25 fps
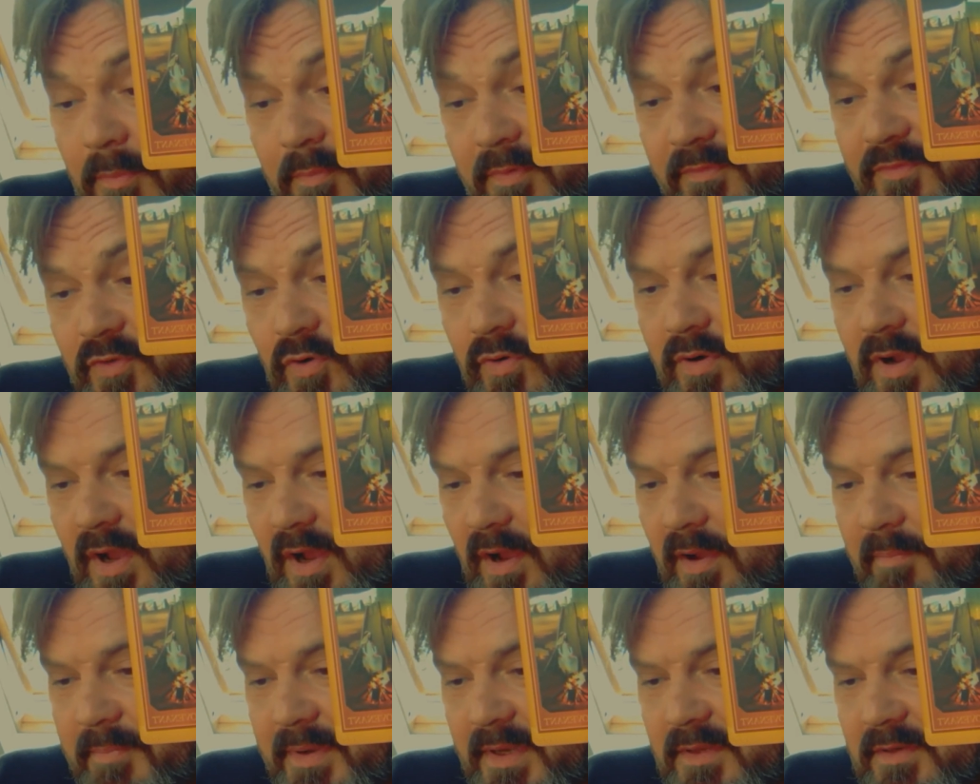of your
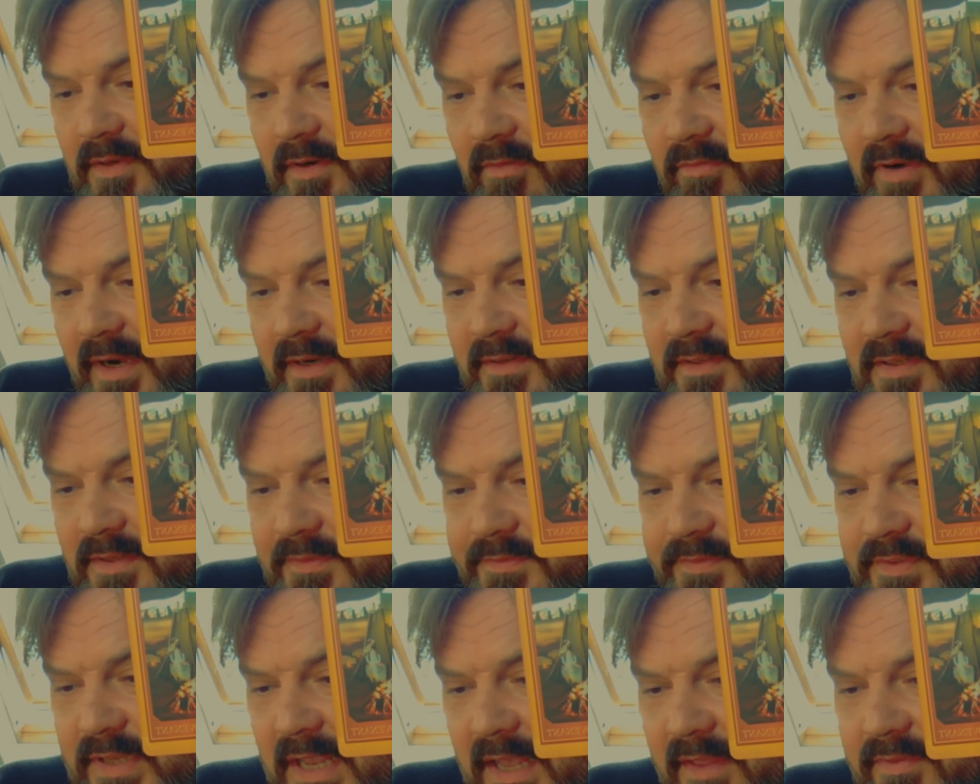karmic
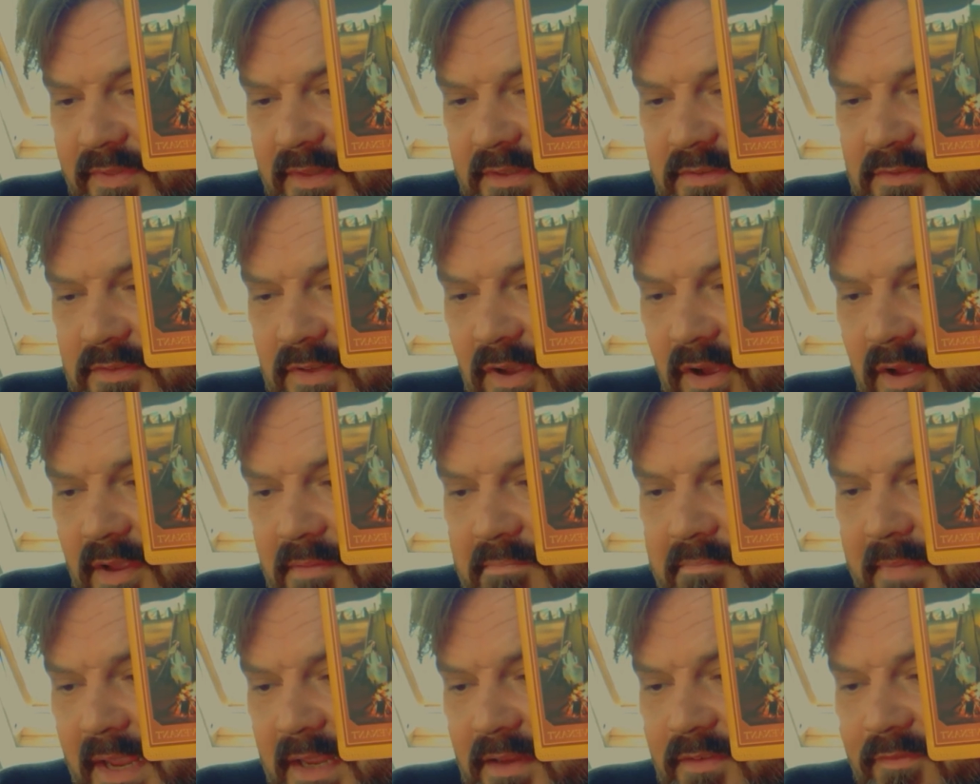directives at this time
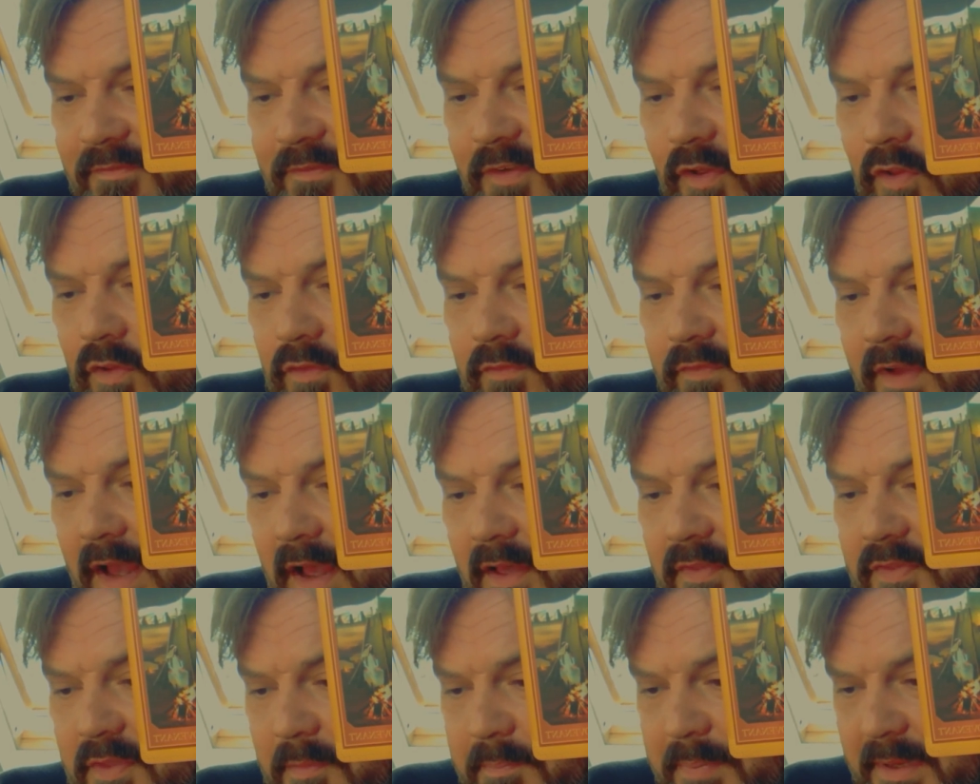may involve
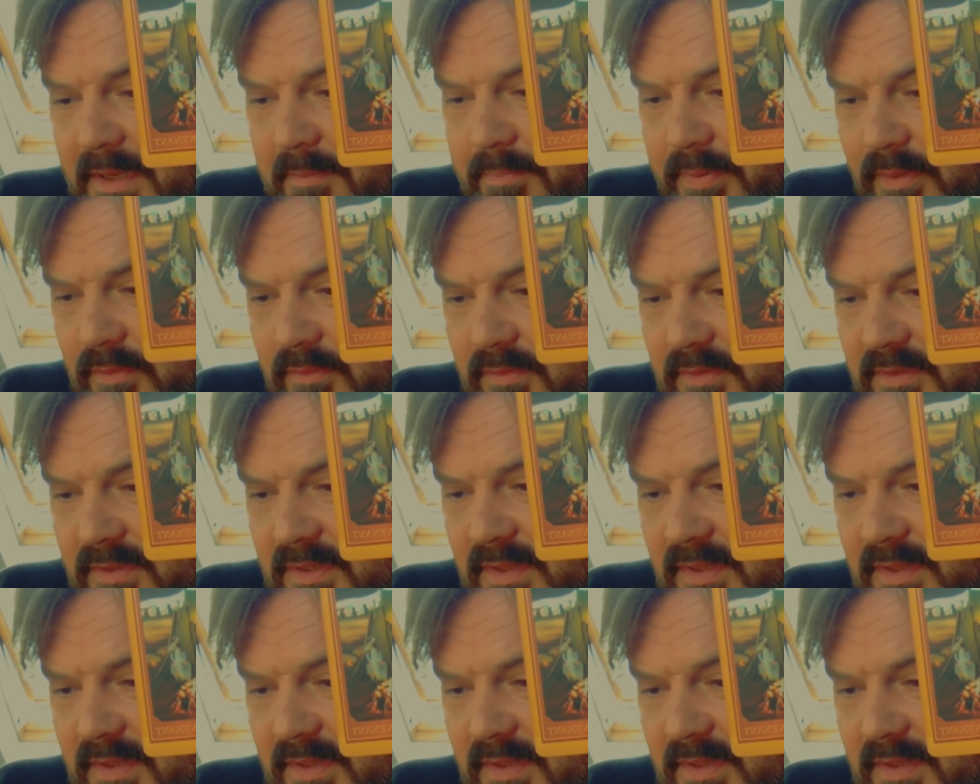other people.